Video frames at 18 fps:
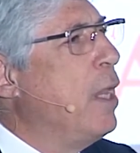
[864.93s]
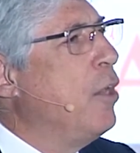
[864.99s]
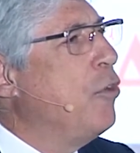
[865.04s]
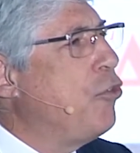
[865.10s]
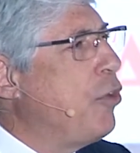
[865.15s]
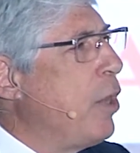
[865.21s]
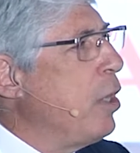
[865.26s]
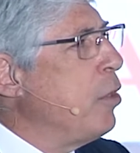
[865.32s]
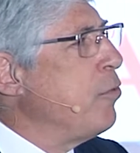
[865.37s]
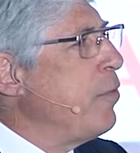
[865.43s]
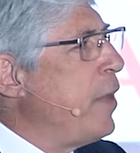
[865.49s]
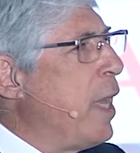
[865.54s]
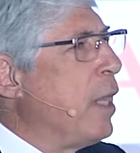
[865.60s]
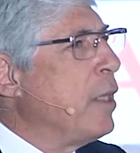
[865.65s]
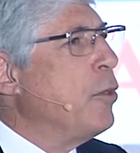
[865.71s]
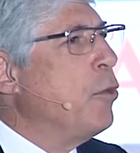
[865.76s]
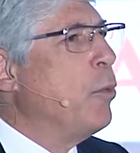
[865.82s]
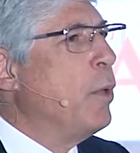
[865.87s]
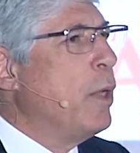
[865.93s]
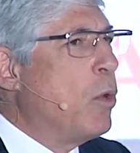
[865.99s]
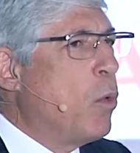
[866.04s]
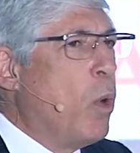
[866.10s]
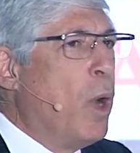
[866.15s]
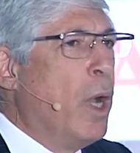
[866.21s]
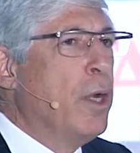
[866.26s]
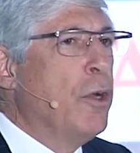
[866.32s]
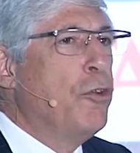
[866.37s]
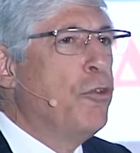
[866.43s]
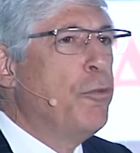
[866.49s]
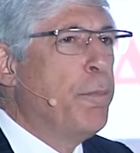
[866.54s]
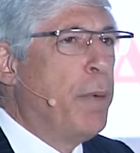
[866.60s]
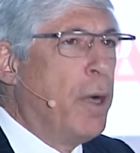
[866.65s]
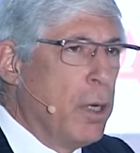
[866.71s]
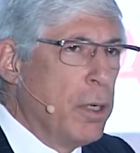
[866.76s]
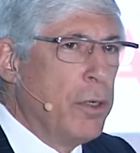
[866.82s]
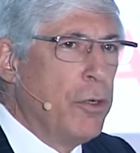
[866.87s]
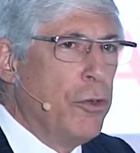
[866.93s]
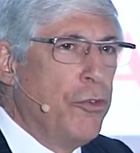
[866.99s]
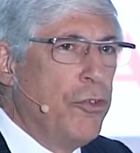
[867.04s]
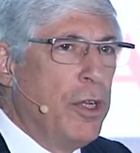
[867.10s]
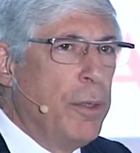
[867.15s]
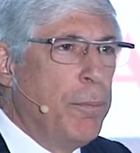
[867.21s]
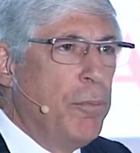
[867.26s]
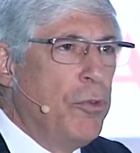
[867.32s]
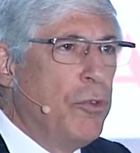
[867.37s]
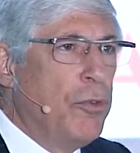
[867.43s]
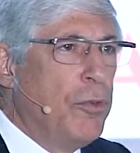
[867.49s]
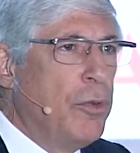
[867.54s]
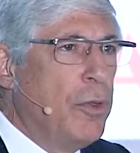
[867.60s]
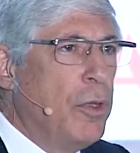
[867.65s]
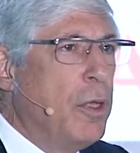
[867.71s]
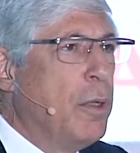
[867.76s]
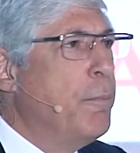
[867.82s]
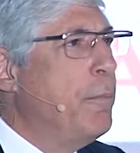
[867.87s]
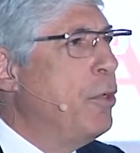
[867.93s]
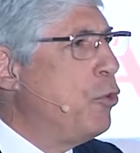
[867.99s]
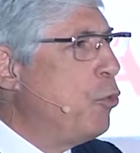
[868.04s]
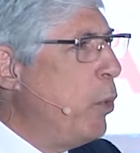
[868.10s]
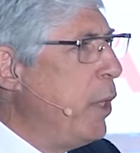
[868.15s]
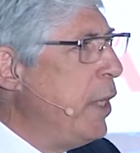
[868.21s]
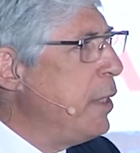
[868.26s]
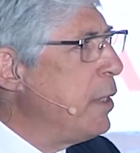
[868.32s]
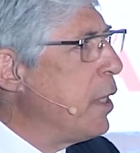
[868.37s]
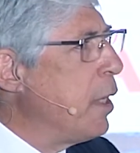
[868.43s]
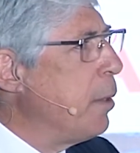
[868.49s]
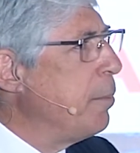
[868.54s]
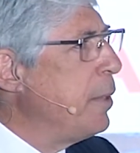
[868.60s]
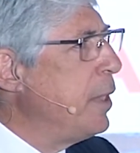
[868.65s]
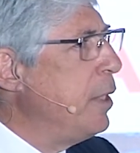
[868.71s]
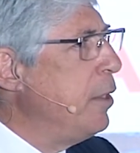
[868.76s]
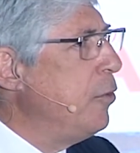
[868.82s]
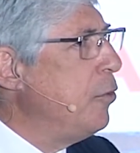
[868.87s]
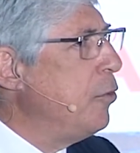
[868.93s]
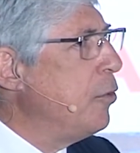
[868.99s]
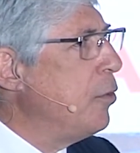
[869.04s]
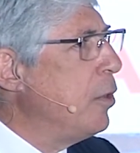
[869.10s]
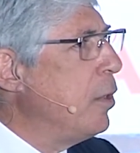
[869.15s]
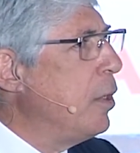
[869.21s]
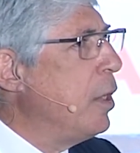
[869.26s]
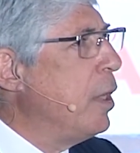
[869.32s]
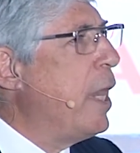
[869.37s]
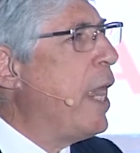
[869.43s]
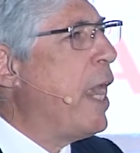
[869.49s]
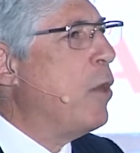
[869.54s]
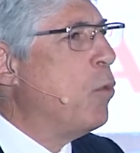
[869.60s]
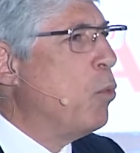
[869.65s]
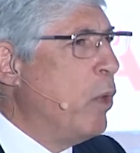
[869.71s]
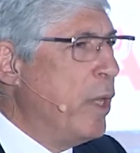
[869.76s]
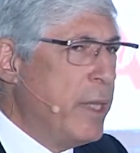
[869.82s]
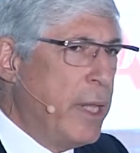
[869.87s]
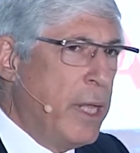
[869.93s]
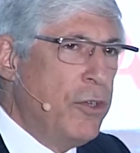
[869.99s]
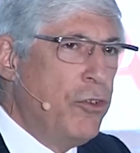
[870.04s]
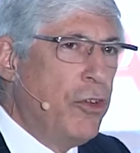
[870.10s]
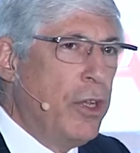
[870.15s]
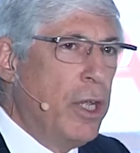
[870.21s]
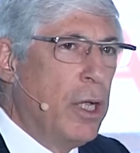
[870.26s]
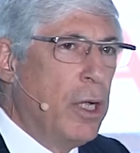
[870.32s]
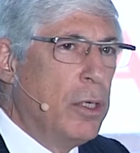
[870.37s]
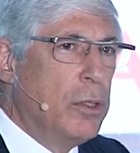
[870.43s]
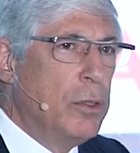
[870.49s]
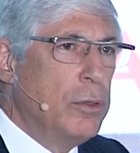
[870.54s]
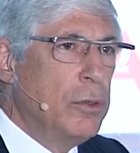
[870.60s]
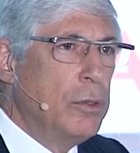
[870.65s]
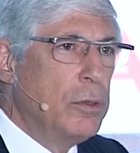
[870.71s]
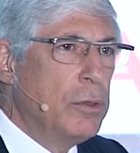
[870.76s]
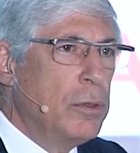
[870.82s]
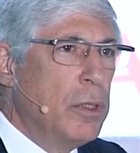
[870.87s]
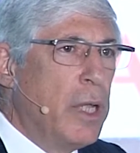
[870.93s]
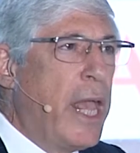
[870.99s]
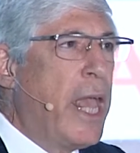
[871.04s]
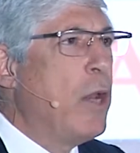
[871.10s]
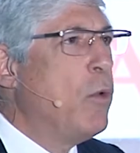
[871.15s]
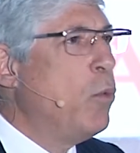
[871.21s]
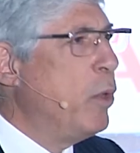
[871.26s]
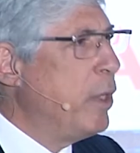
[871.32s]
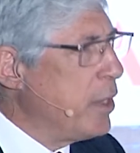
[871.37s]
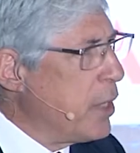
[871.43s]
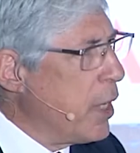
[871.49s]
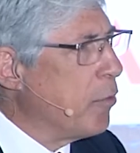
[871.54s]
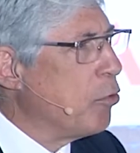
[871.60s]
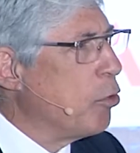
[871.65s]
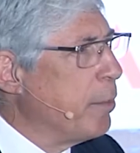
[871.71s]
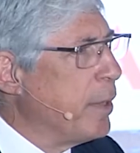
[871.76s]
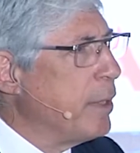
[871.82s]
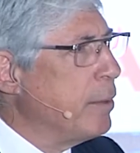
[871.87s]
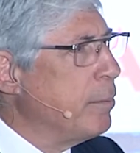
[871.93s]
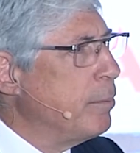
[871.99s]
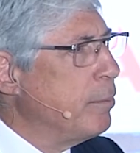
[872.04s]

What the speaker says: Shared value requires partnerships between companies and with NGOs and with government.